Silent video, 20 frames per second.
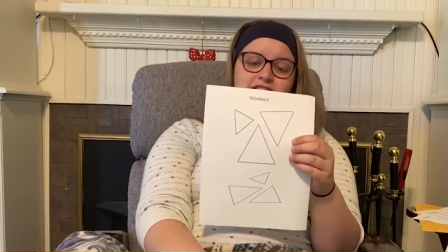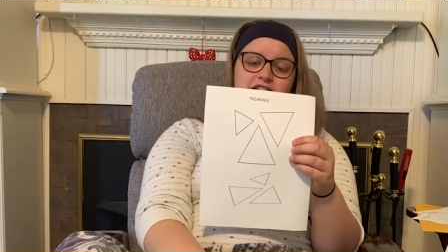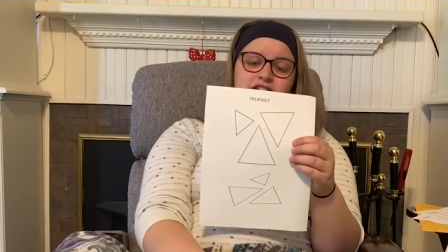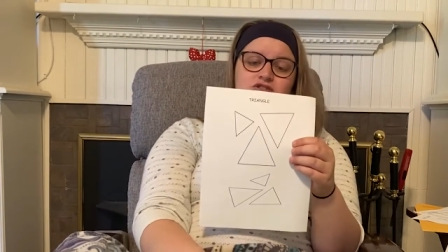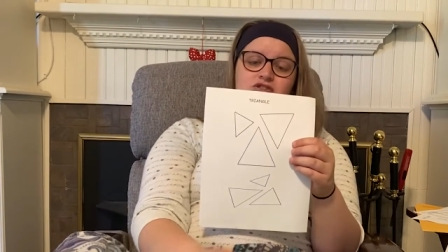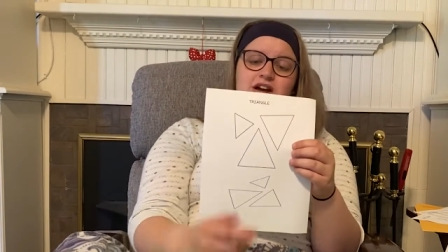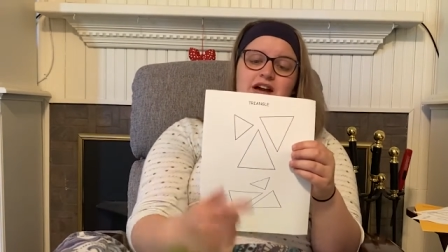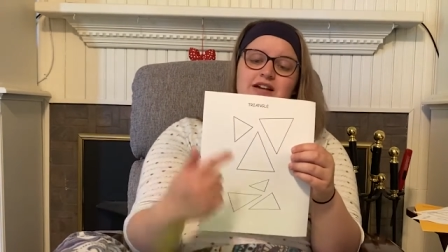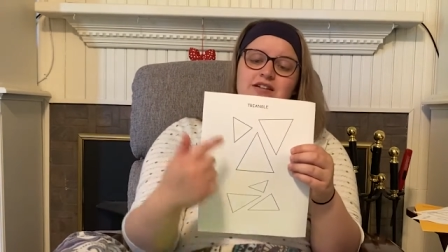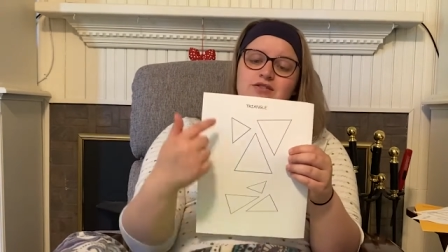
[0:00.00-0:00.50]
the
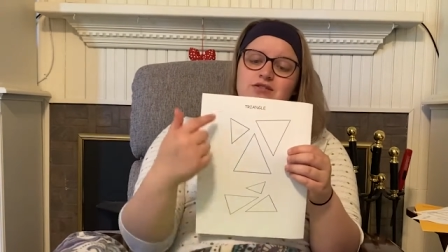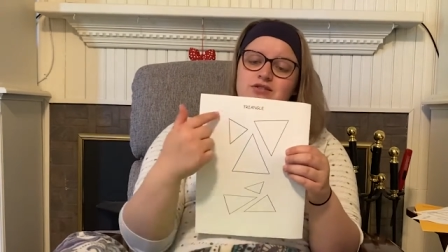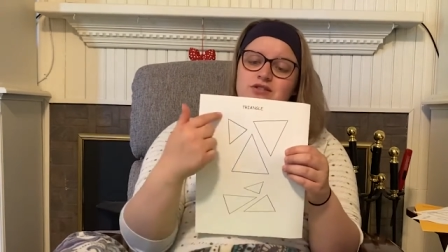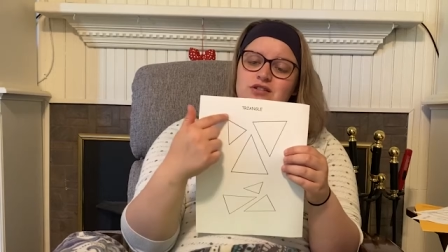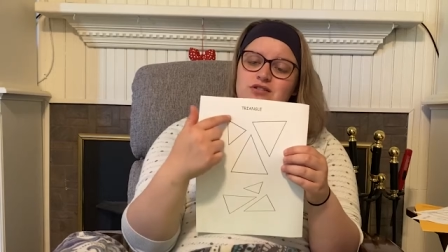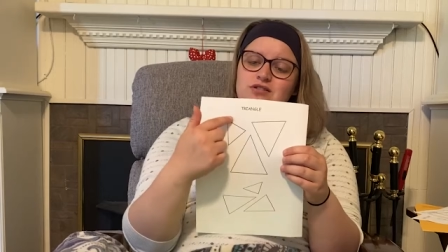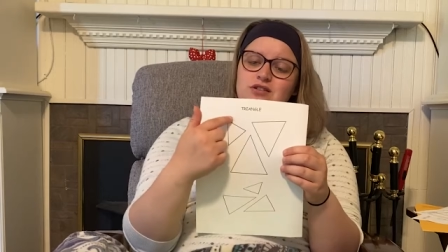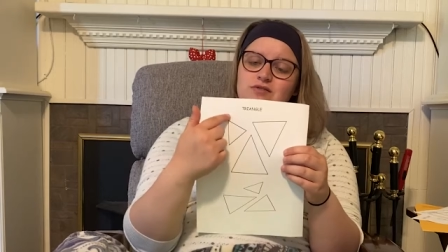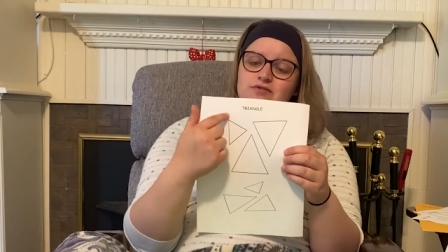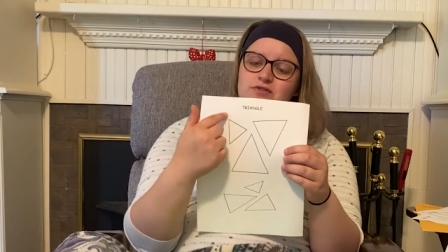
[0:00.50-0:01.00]

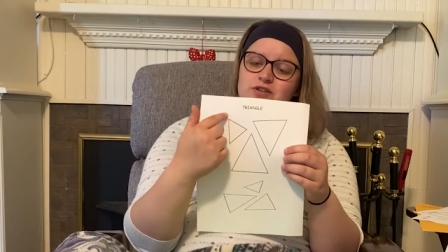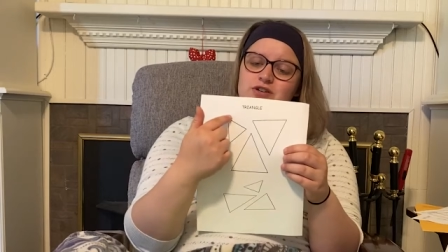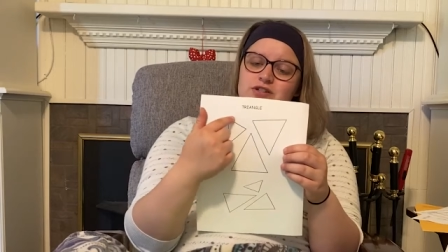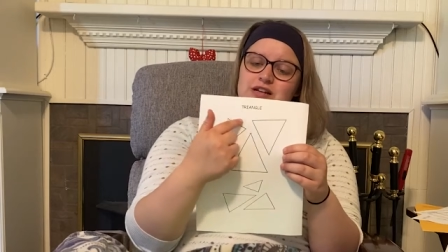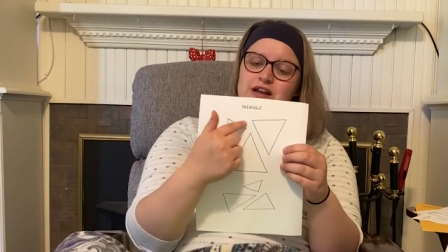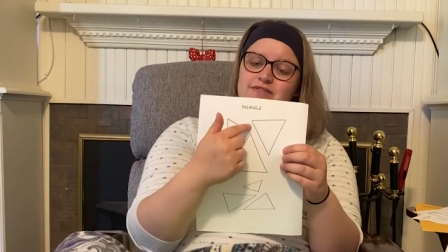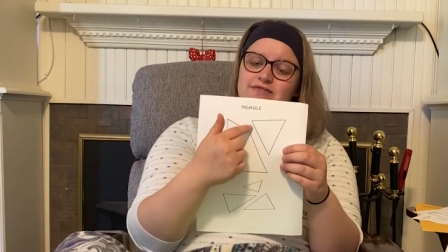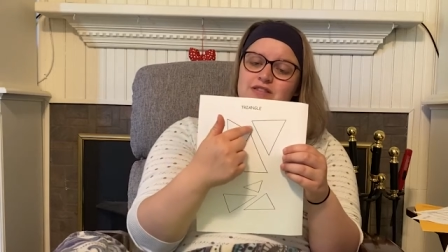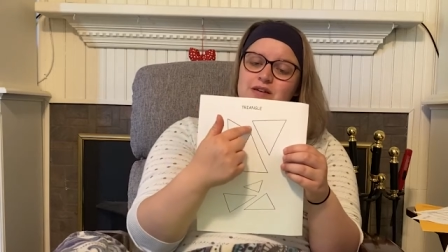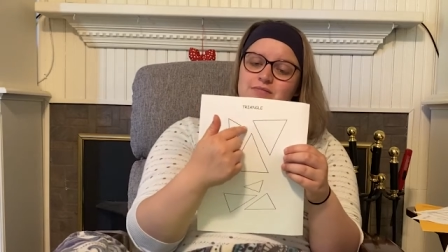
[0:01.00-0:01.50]
triangles. So first
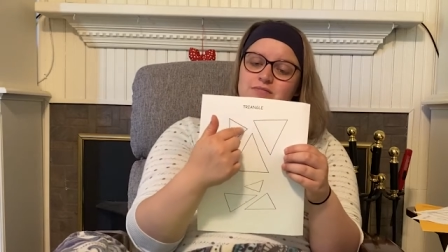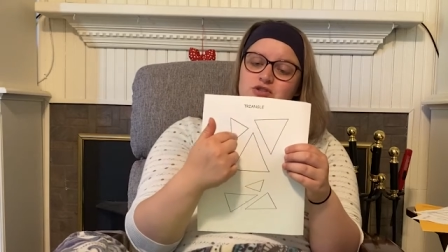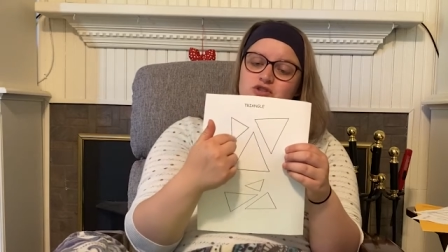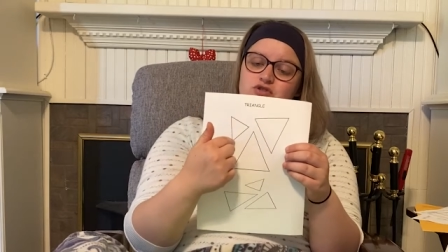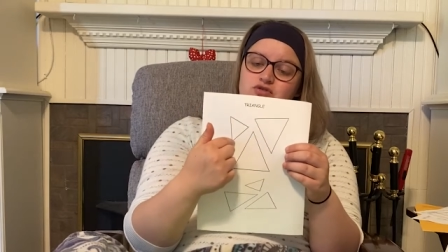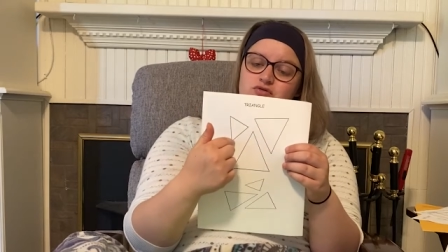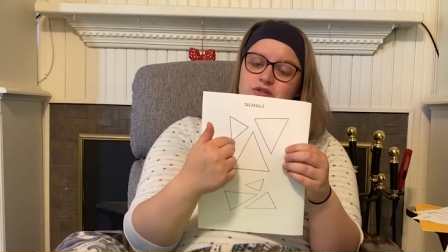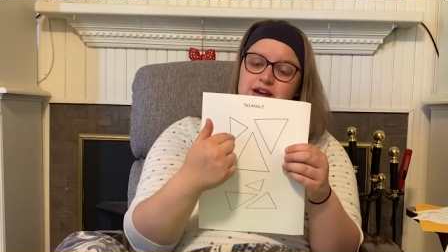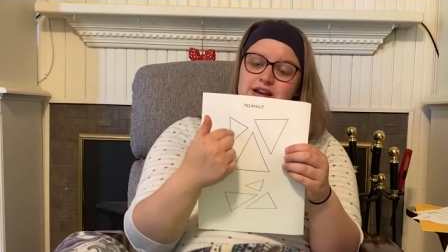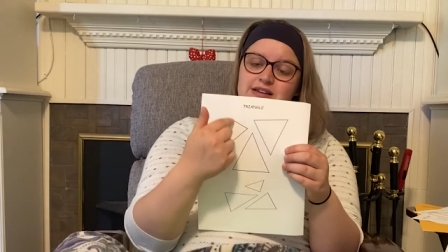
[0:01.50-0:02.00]
have them
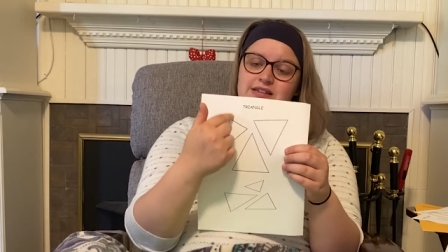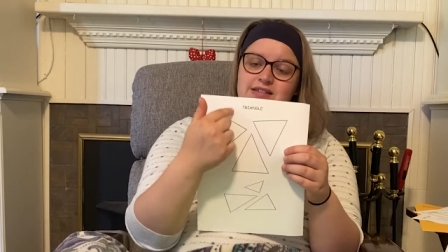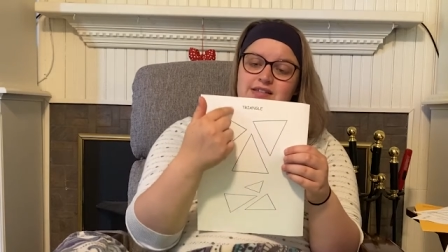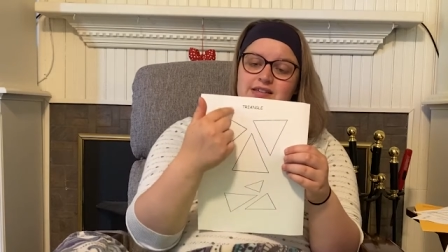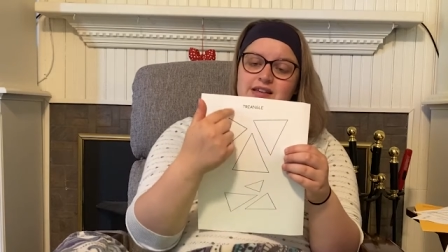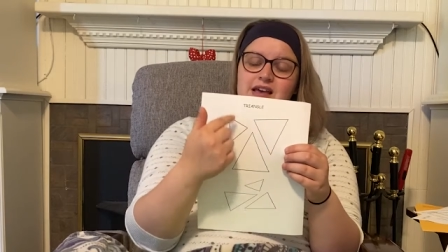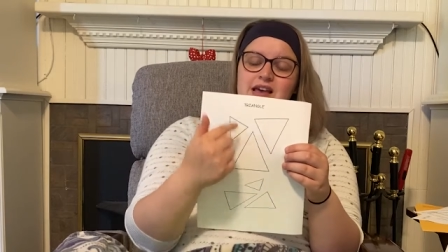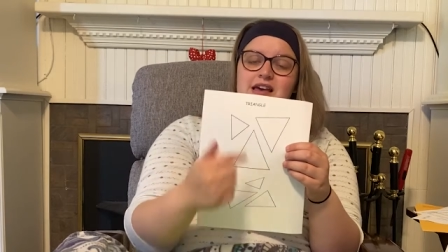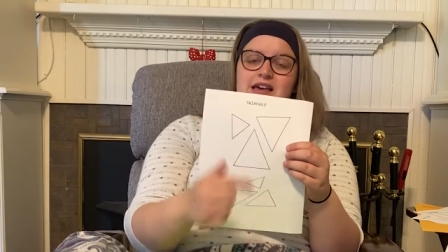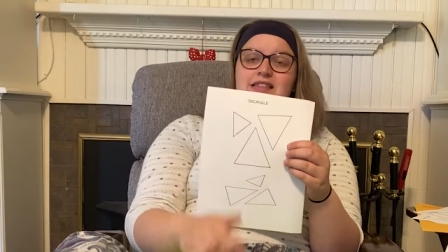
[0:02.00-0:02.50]
trace.